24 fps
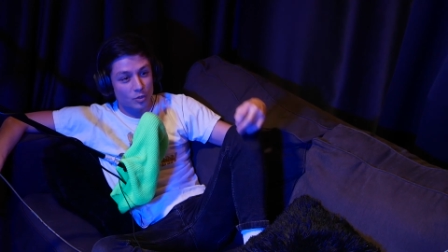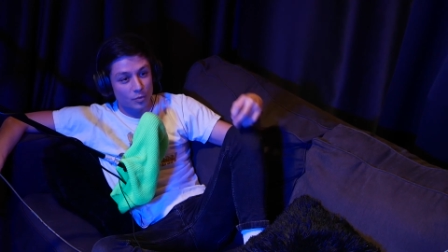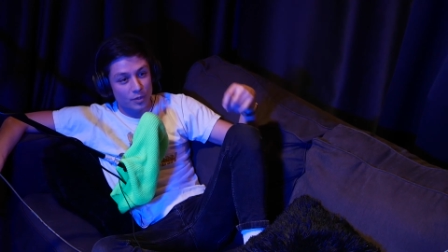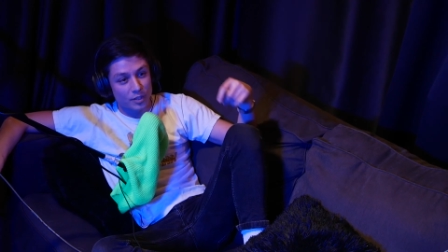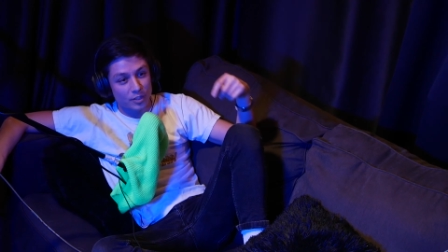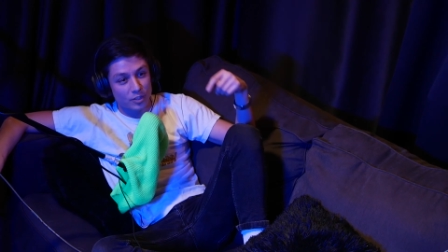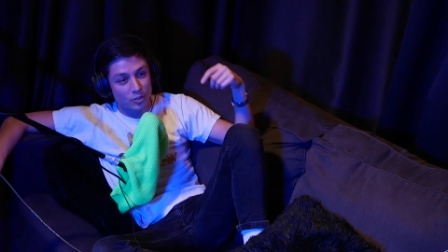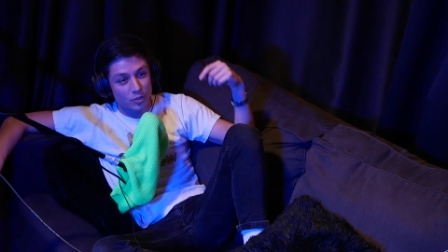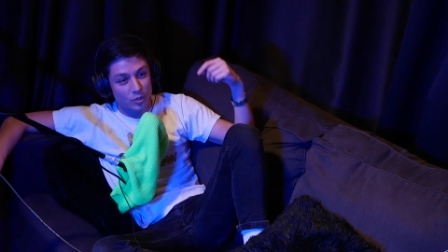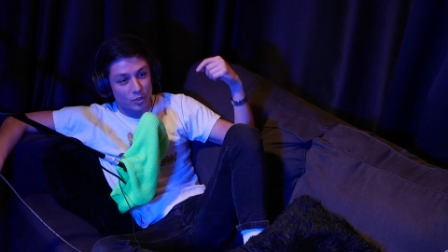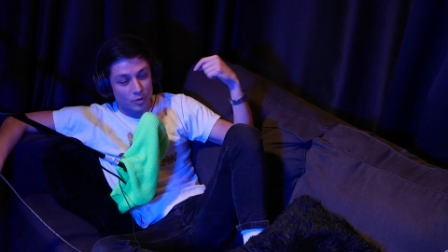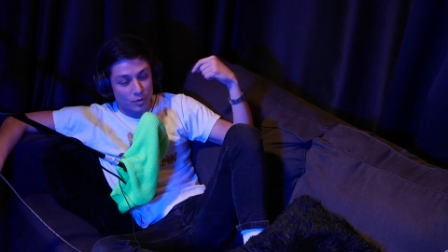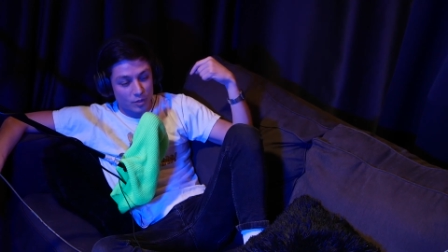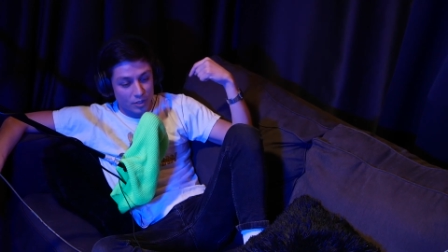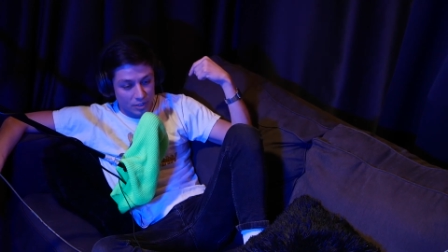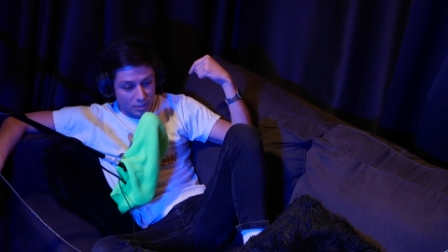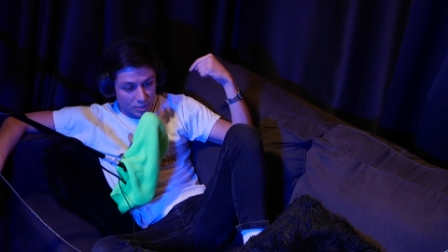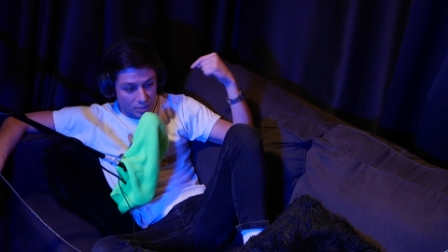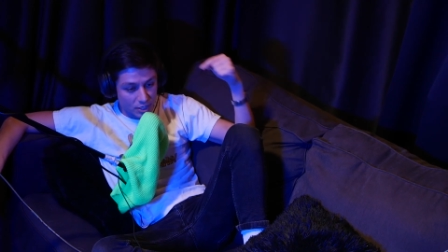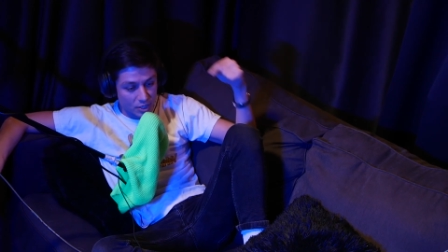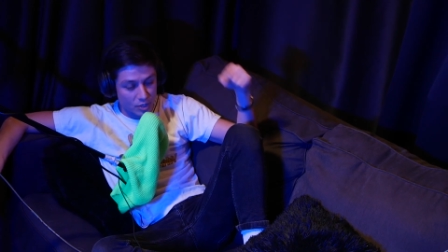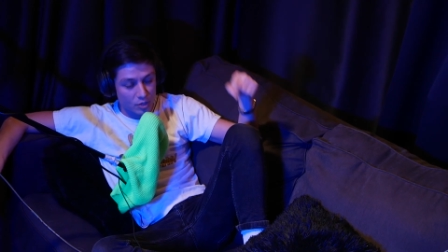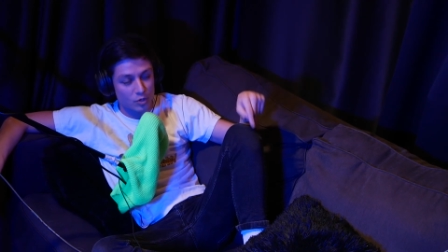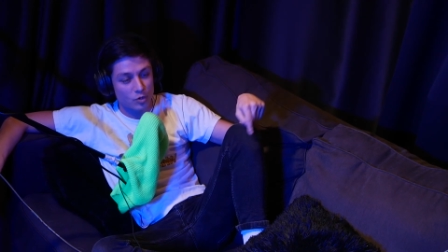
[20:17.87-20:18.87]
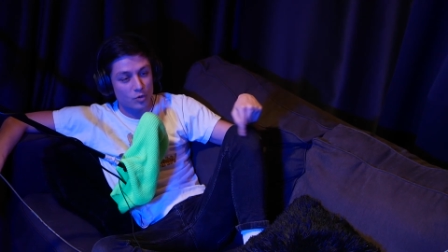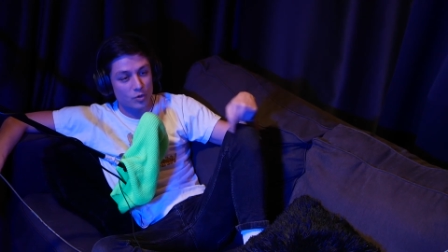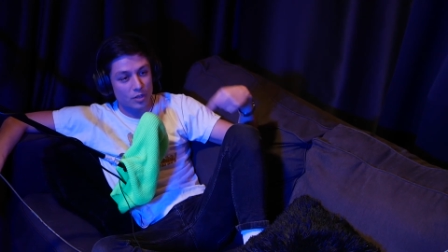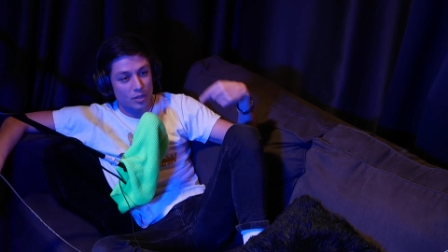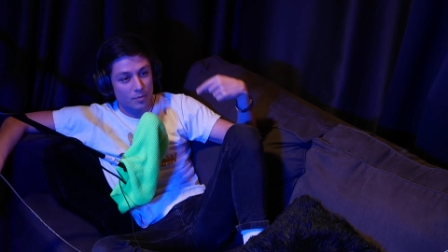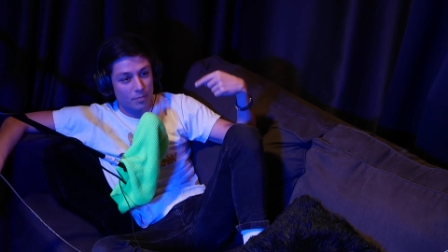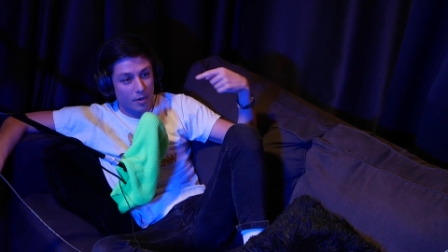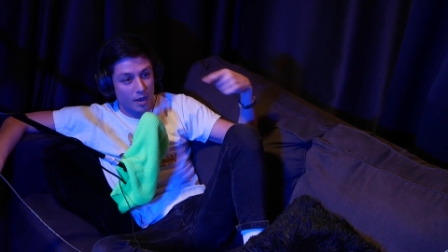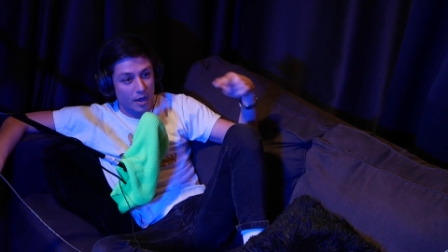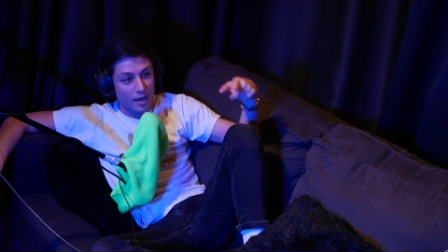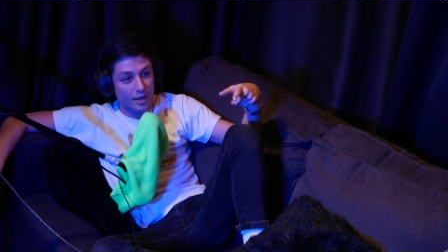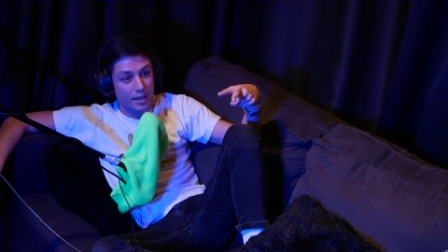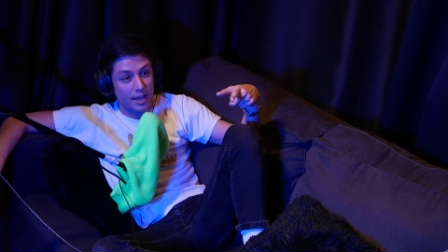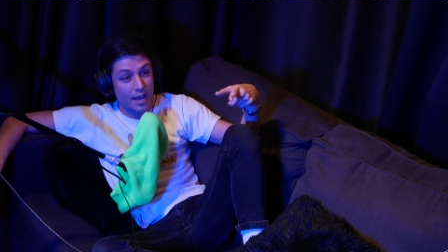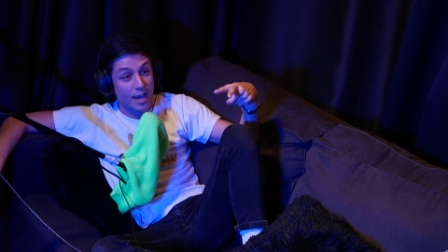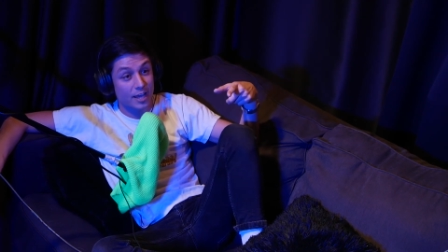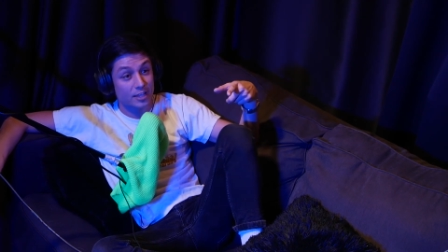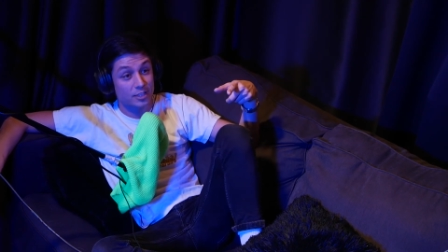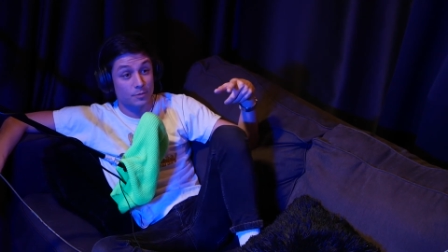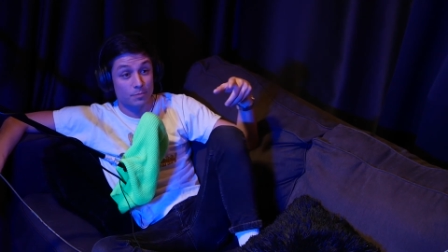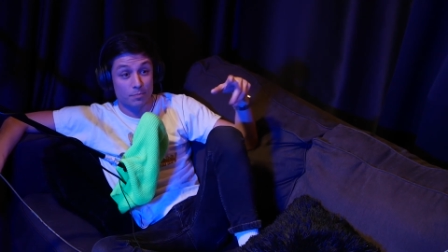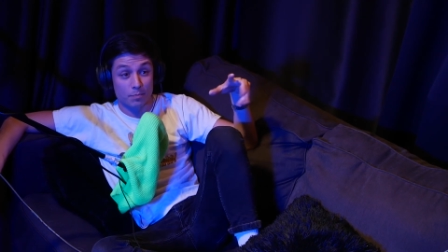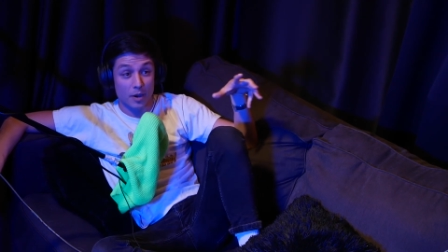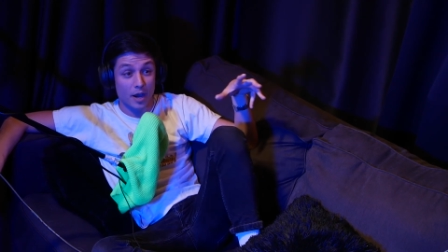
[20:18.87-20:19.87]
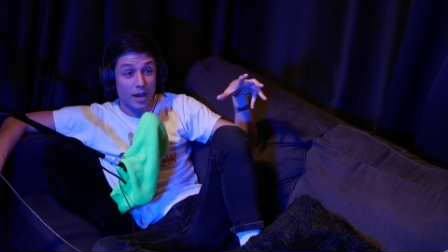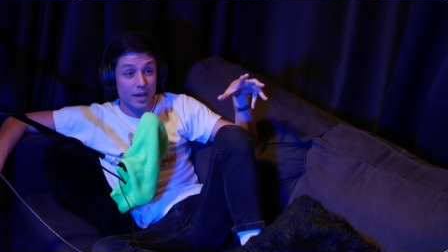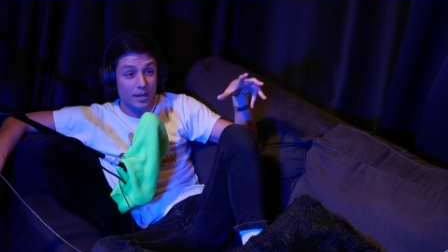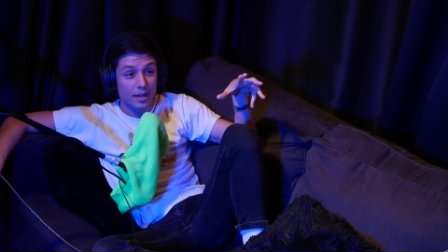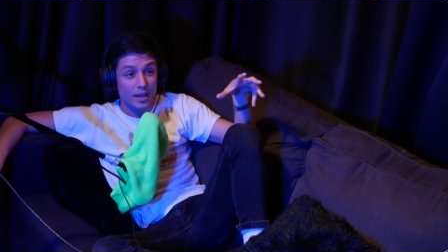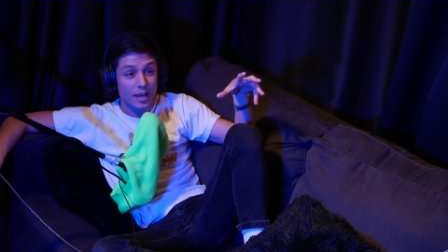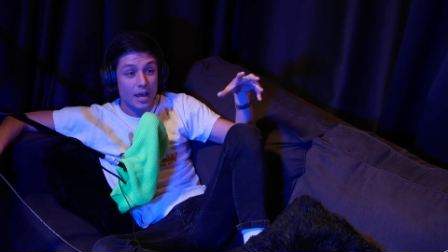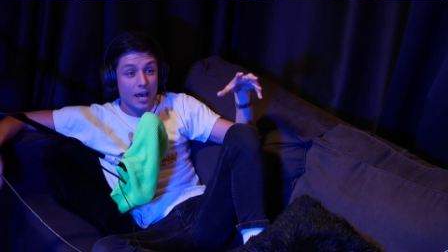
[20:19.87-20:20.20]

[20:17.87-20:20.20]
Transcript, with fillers: we do continue doing the podcast, but